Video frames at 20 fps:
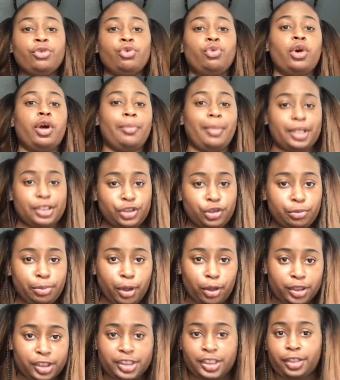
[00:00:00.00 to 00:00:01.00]
well my two
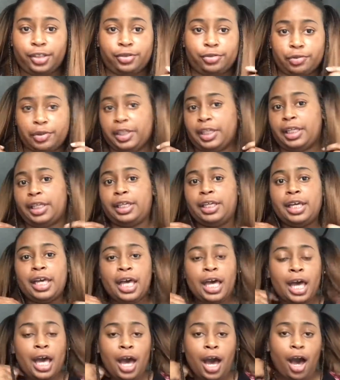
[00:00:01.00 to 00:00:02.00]
ponytails really
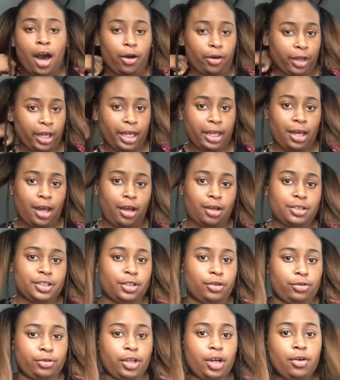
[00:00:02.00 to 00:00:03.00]
okay y'all
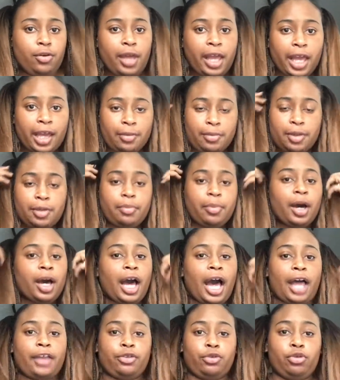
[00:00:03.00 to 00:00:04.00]
so don't hate me
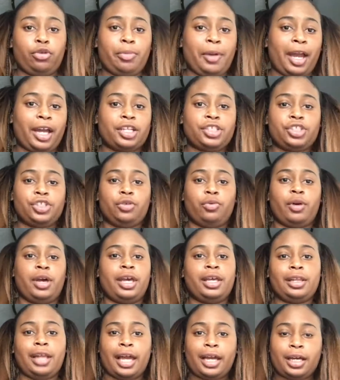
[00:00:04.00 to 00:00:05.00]
but i threw the packaging
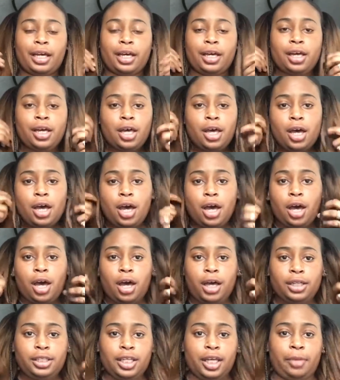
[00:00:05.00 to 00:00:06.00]
away like
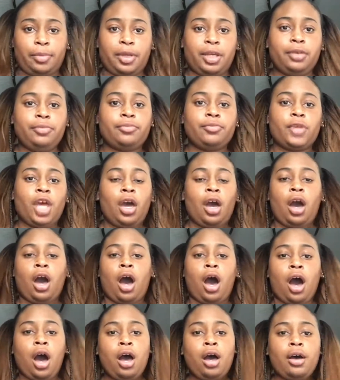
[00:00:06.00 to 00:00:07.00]
a dummy
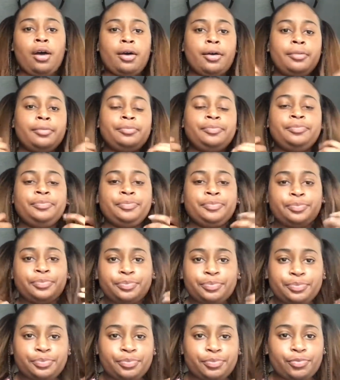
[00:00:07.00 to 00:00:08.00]
um
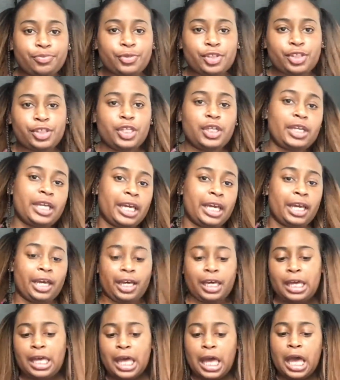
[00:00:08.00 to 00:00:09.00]
so
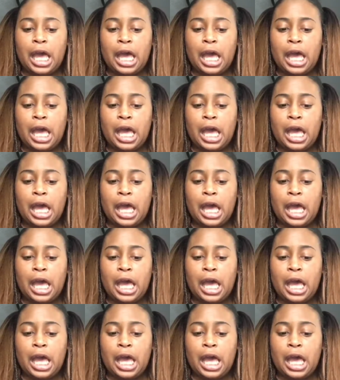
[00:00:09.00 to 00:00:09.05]
yeah